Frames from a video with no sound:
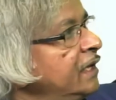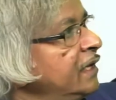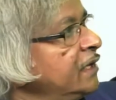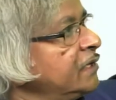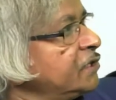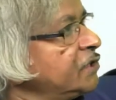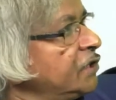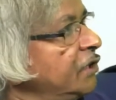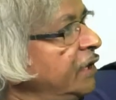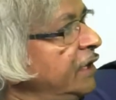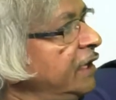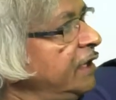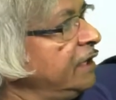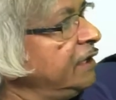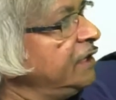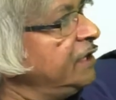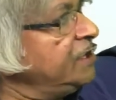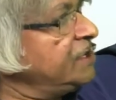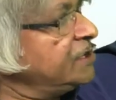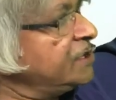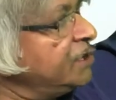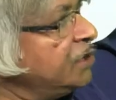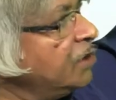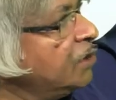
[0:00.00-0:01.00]
So in
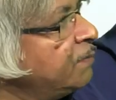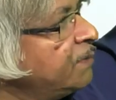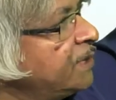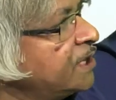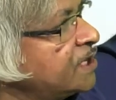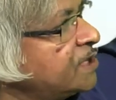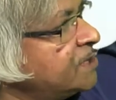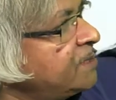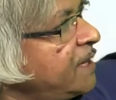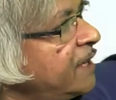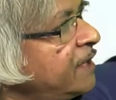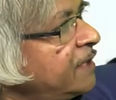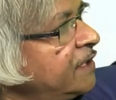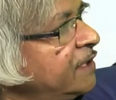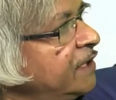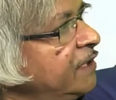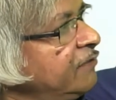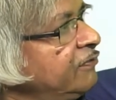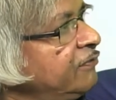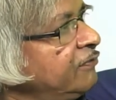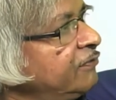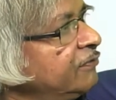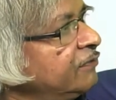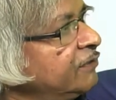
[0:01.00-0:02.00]
this new
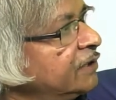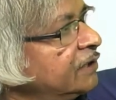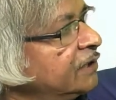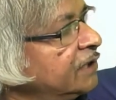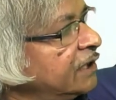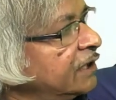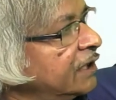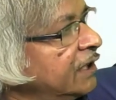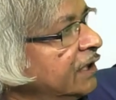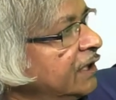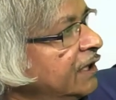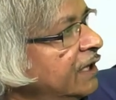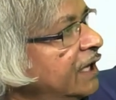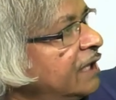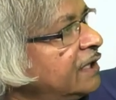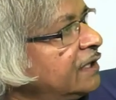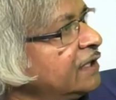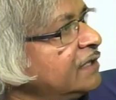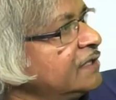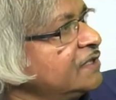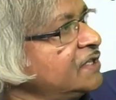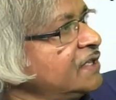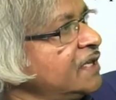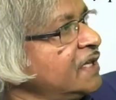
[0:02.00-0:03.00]
perspective, the
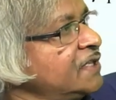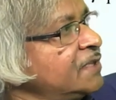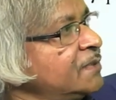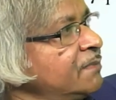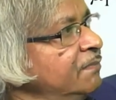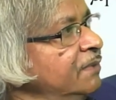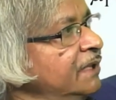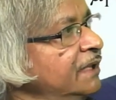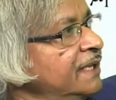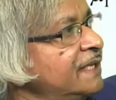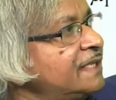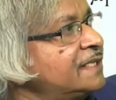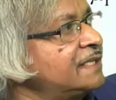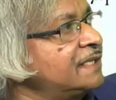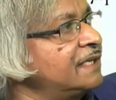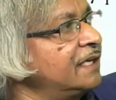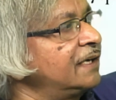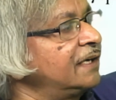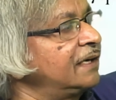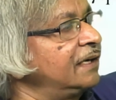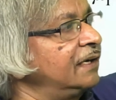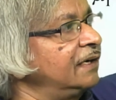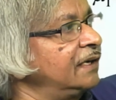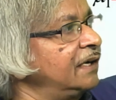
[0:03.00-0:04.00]
conductance is
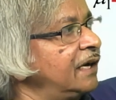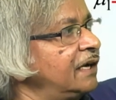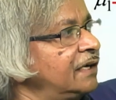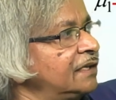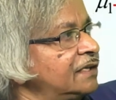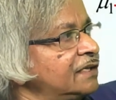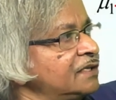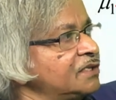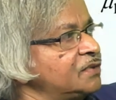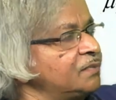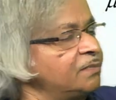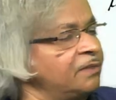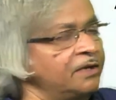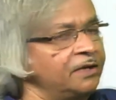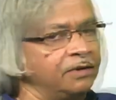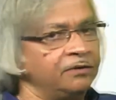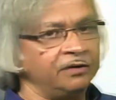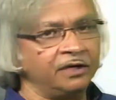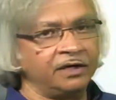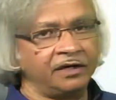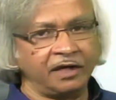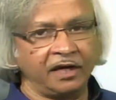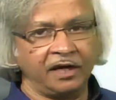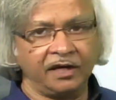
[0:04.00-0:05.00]
ballistic conductance per
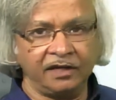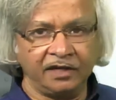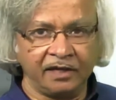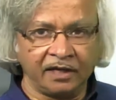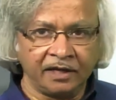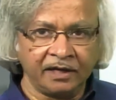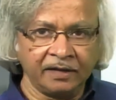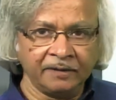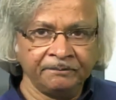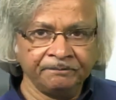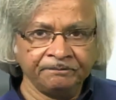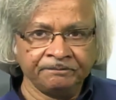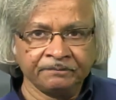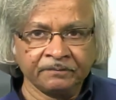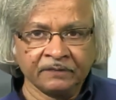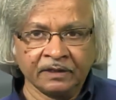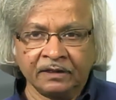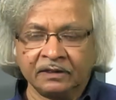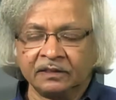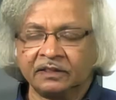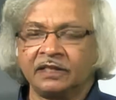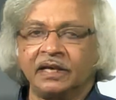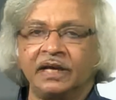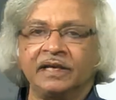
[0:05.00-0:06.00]
unit area
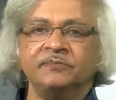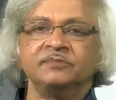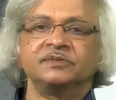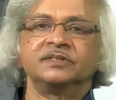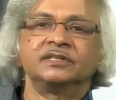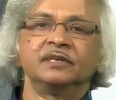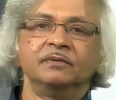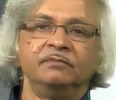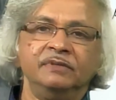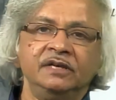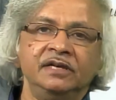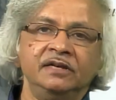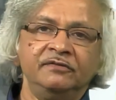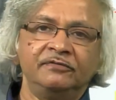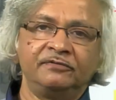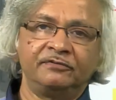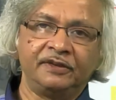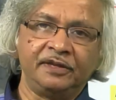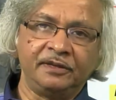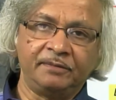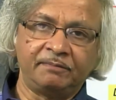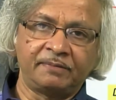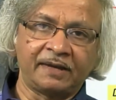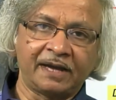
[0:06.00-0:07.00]
times the mean
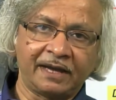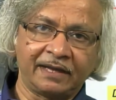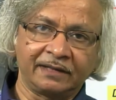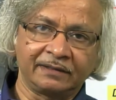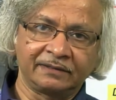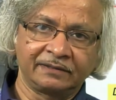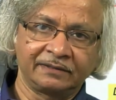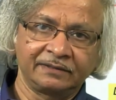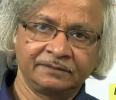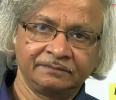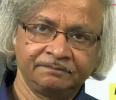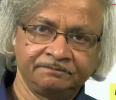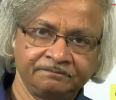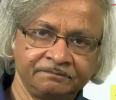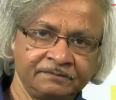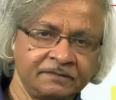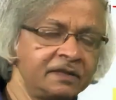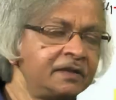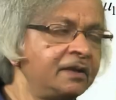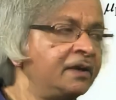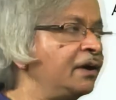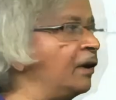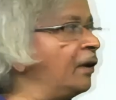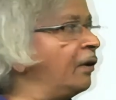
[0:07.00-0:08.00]
free path.
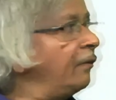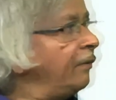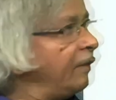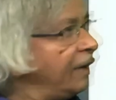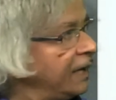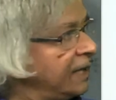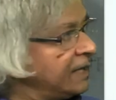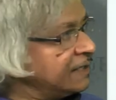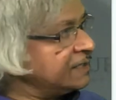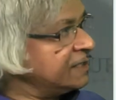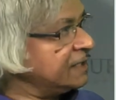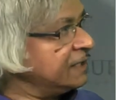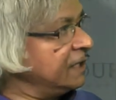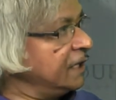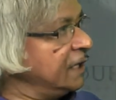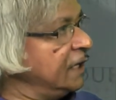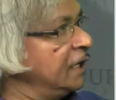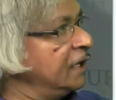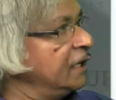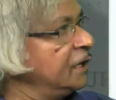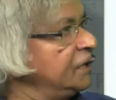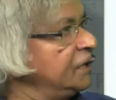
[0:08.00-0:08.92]
Whereas in the